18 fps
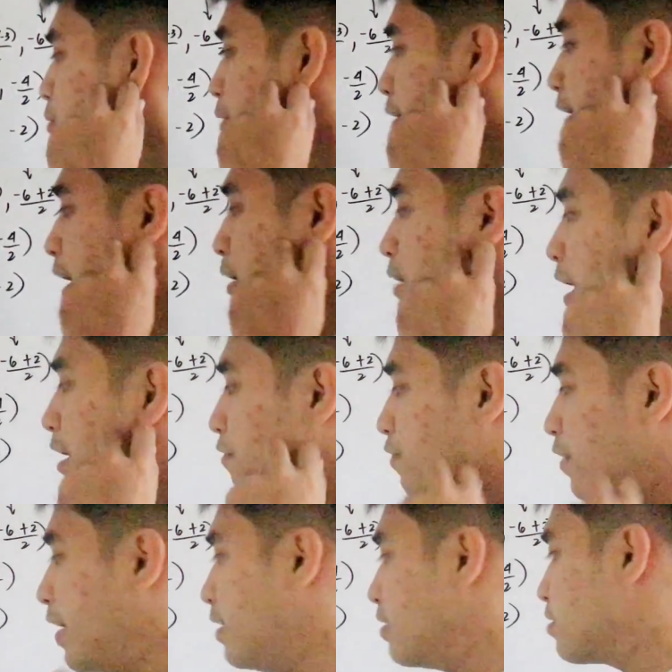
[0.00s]
We now
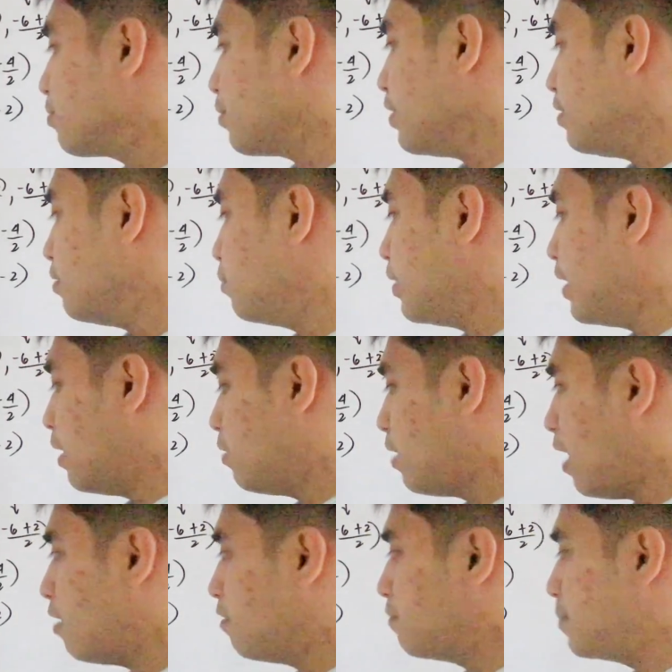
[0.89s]
have a squared, we now
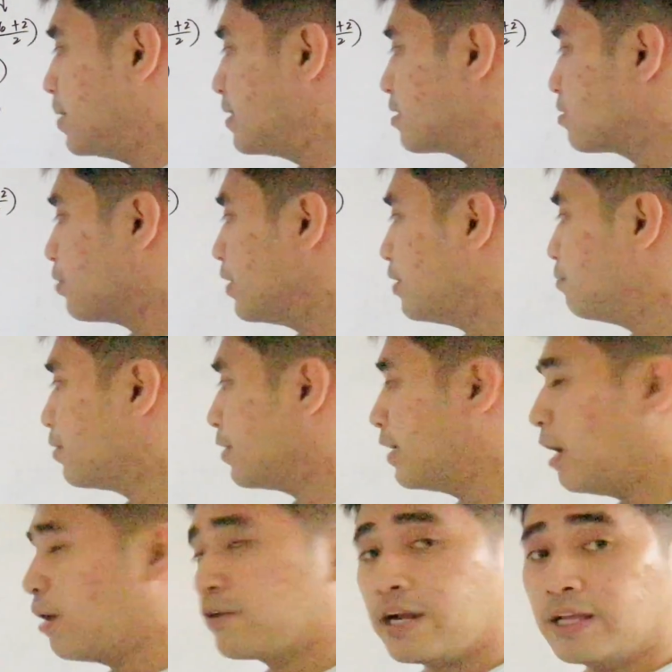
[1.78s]
have b squared.
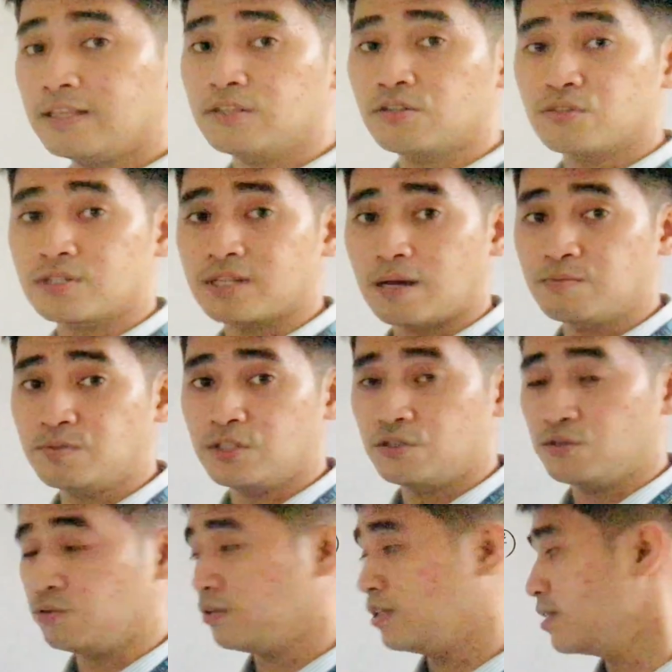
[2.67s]
We're now ready to
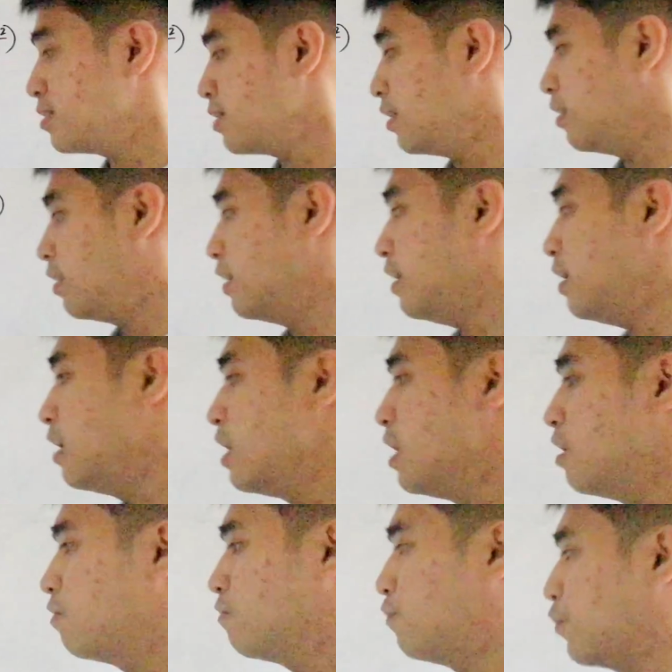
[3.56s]
substitute this in the
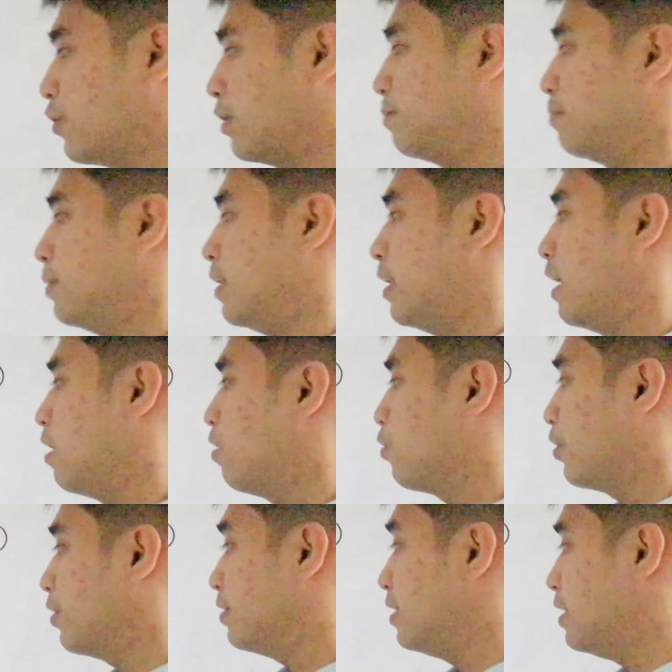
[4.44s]
formula
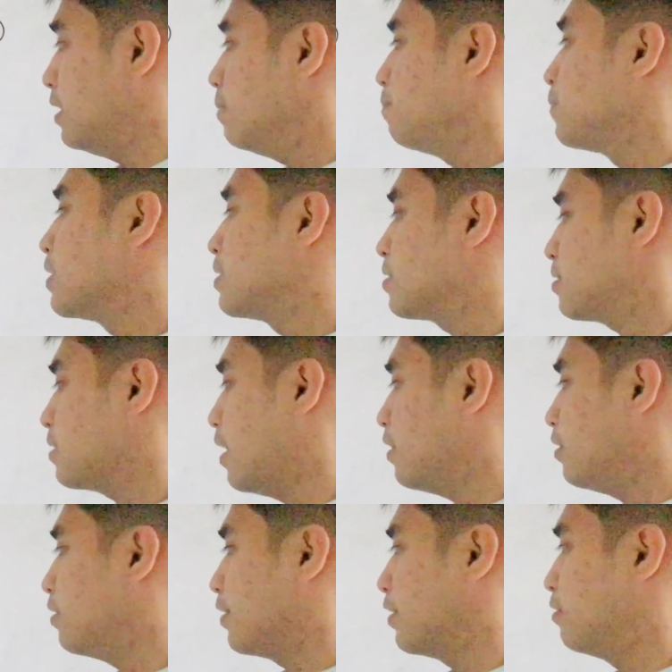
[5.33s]
or the
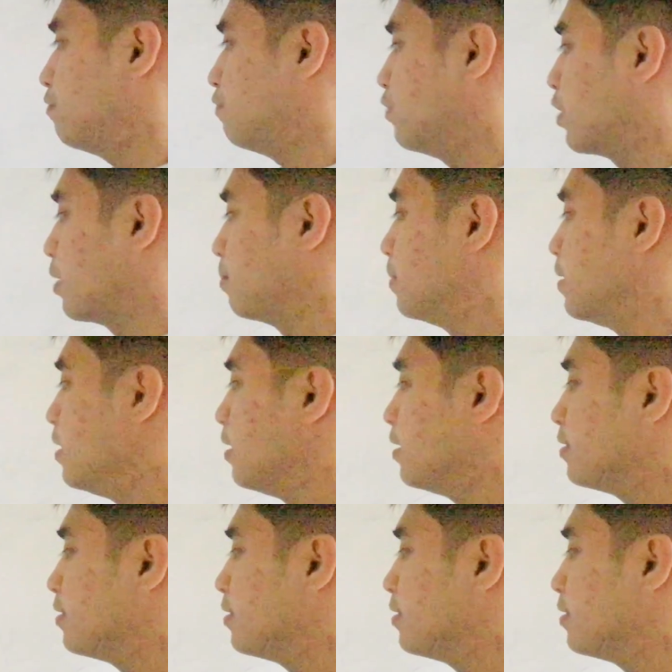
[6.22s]
standard form.